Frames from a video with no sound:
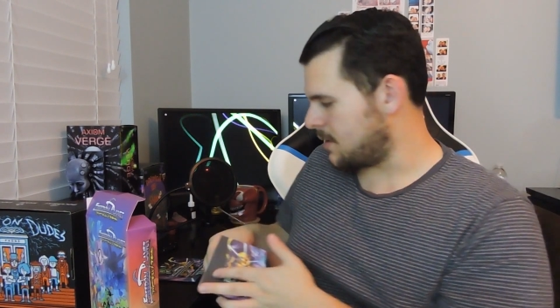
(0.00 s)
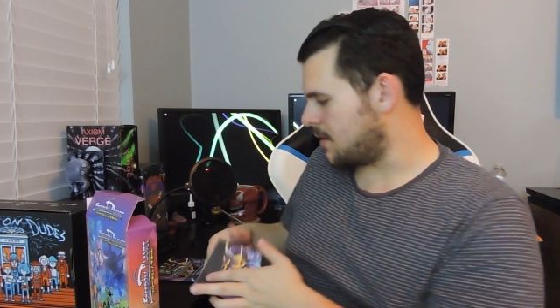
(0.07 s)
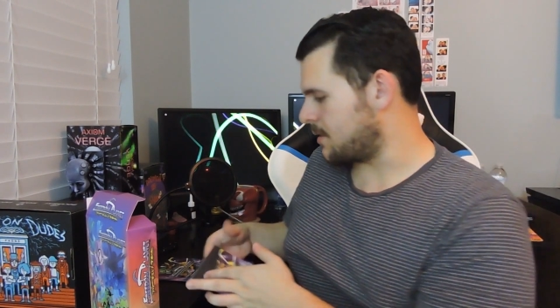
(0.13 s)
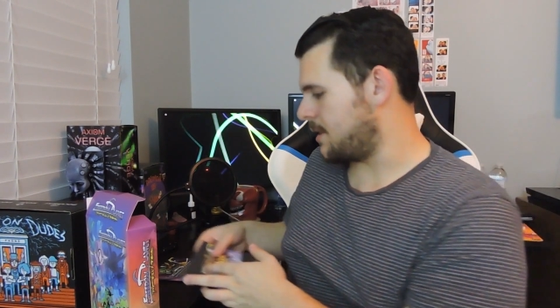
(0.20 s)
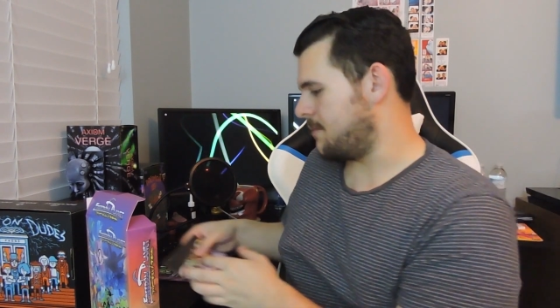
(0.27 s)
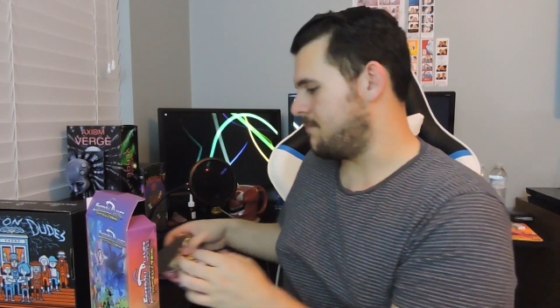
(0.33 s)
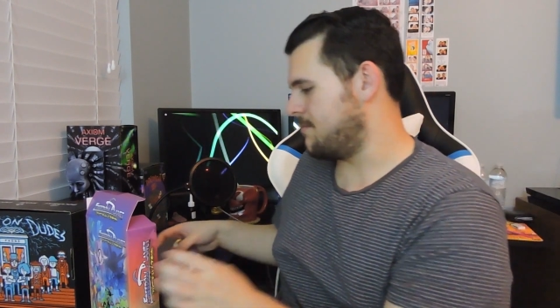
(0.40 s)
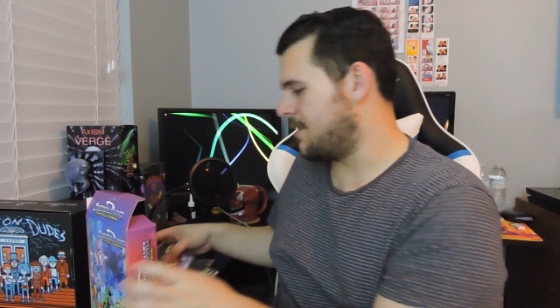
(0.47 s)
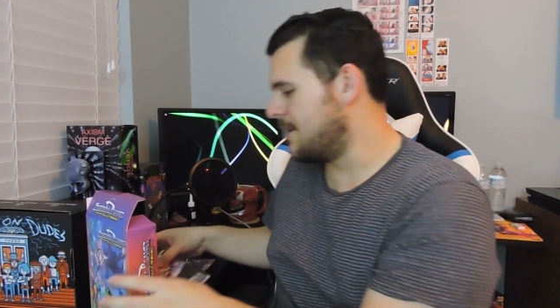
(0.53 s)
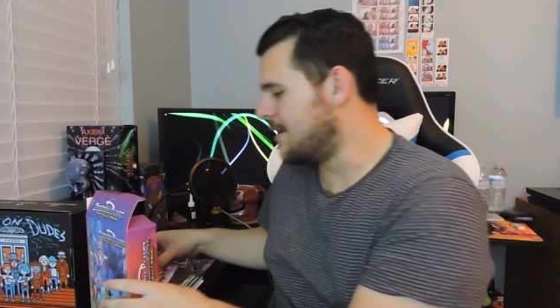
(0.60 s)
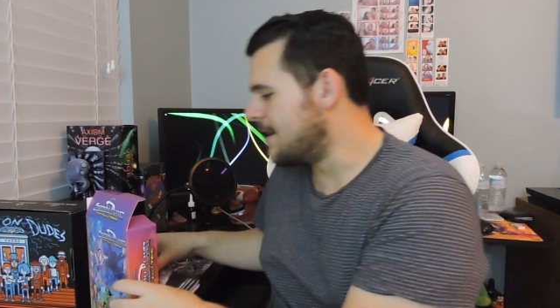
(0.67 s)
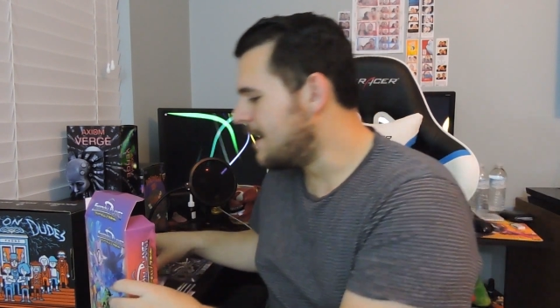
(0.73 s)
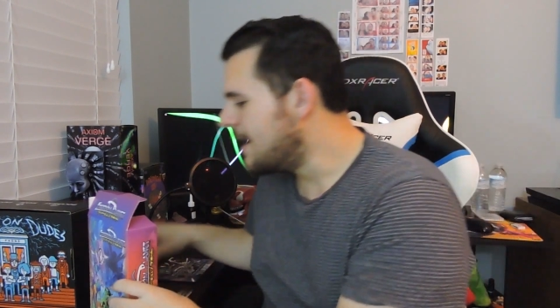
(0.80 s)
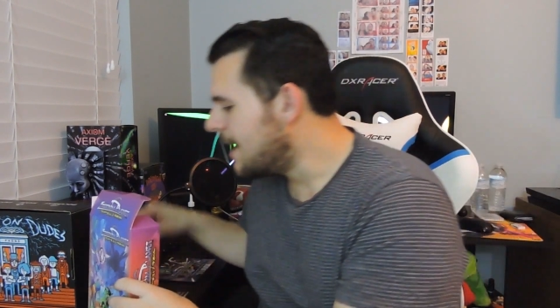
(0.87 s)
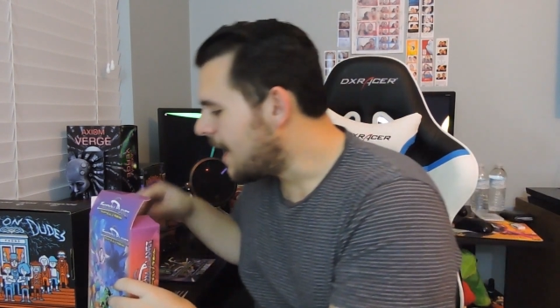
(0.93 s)
Okay.
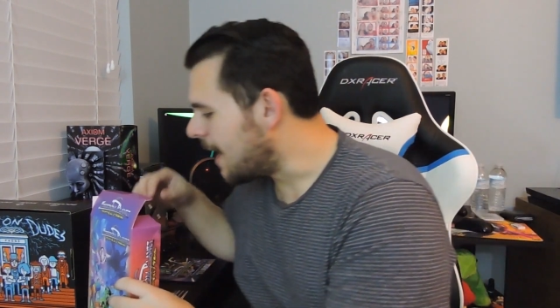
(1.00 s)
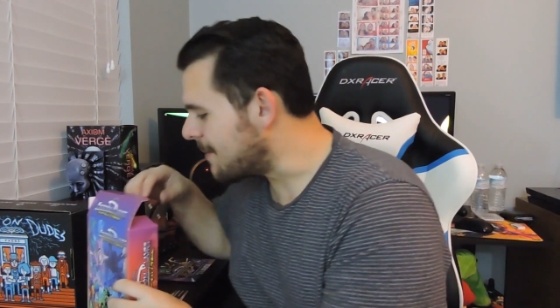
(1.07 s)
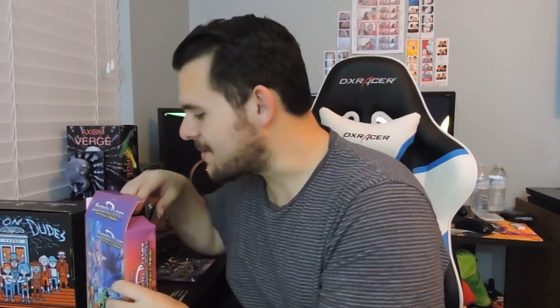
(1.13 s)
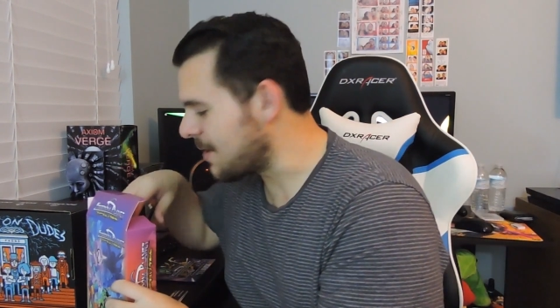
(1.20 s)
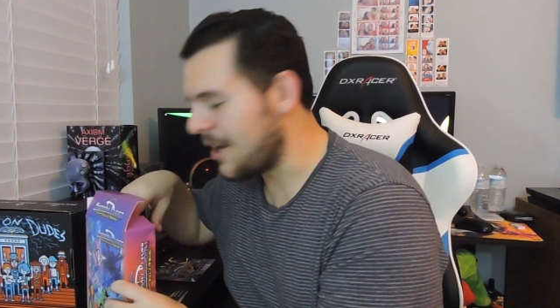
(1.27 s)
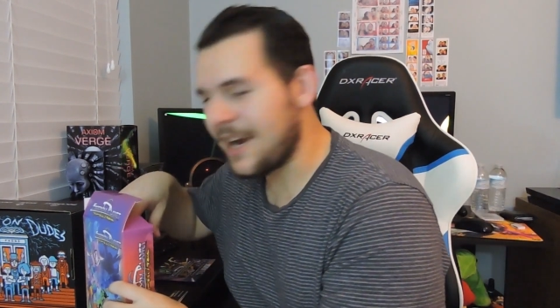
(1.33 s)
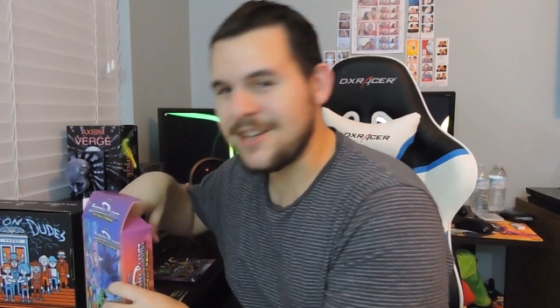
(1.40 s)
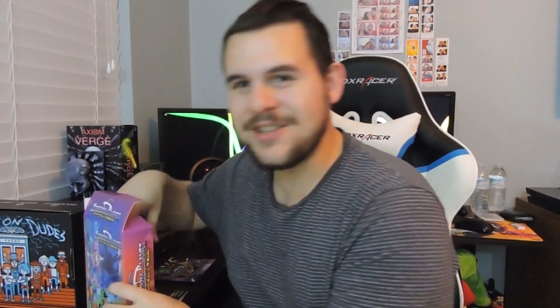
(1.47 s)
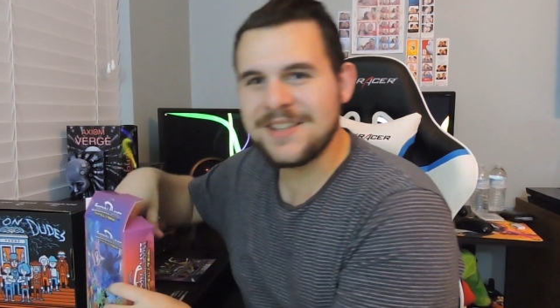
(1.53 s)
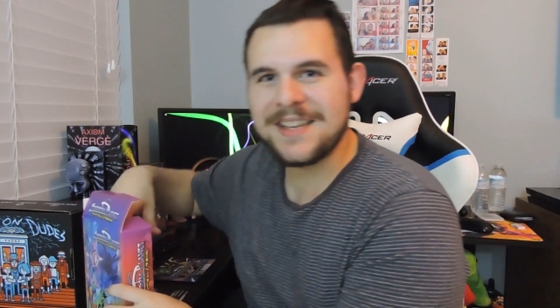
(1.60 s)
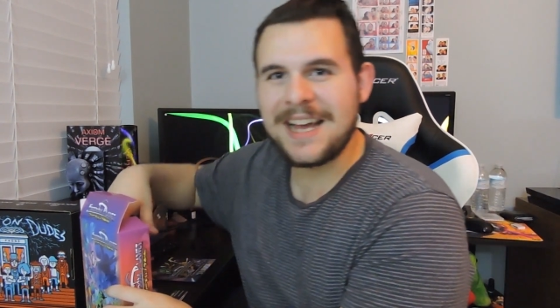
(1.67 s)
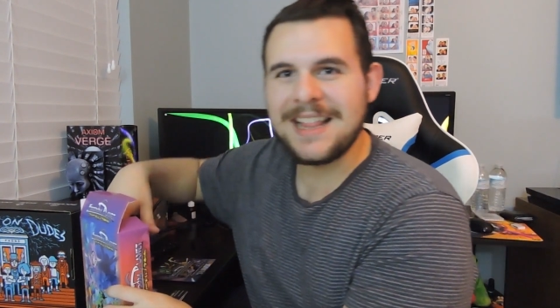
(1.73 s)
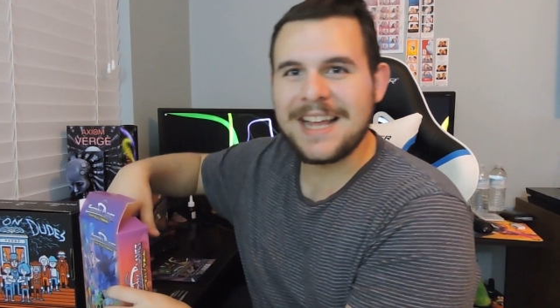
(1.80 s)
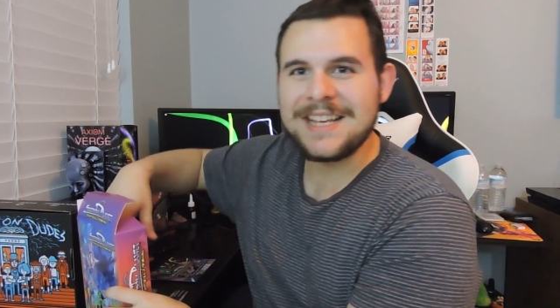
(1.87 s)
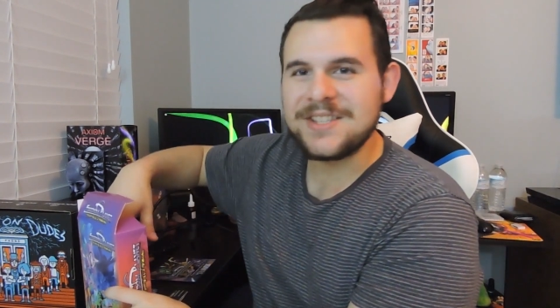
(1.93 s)
I'm sorry, I just
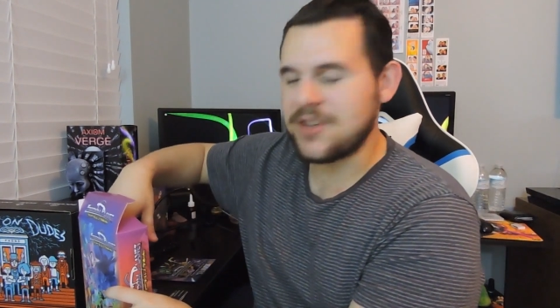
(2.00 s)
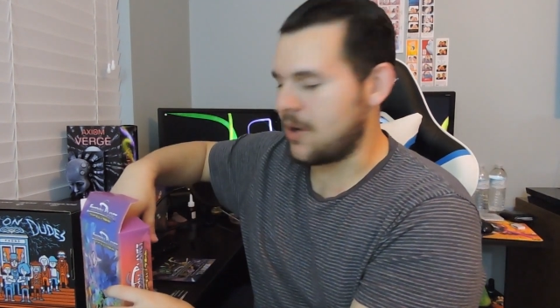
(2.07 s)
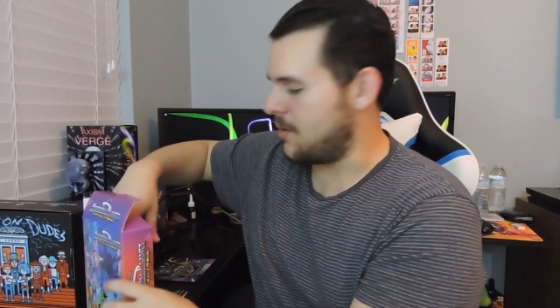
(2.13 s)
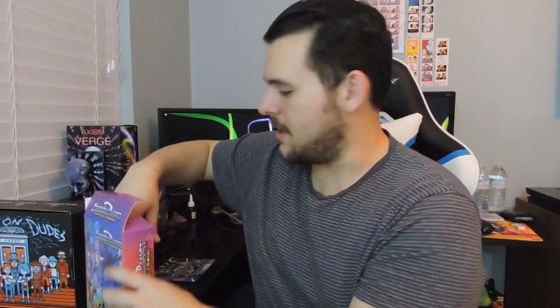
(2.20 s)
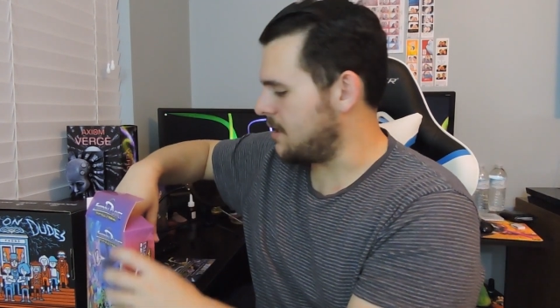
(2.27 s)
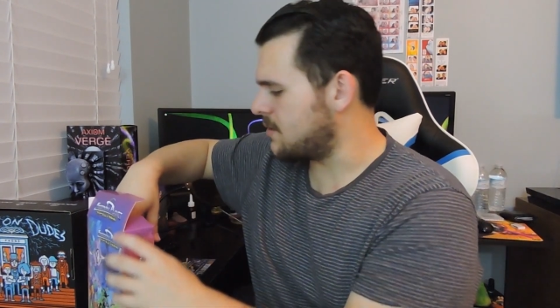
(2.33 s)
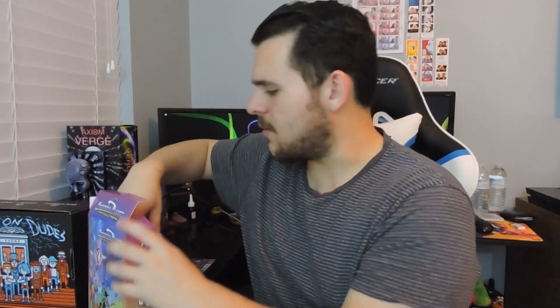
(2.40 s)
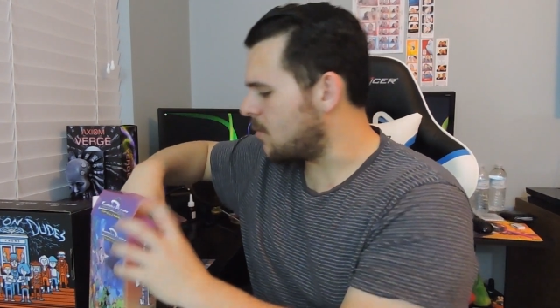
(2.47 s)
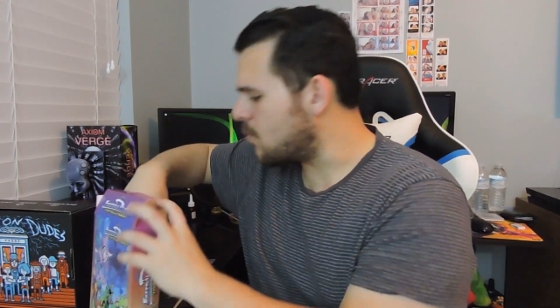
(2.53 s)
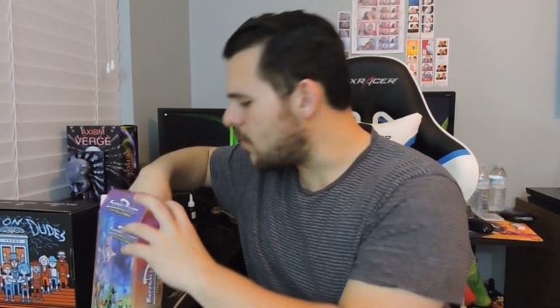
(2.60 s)
got like so into...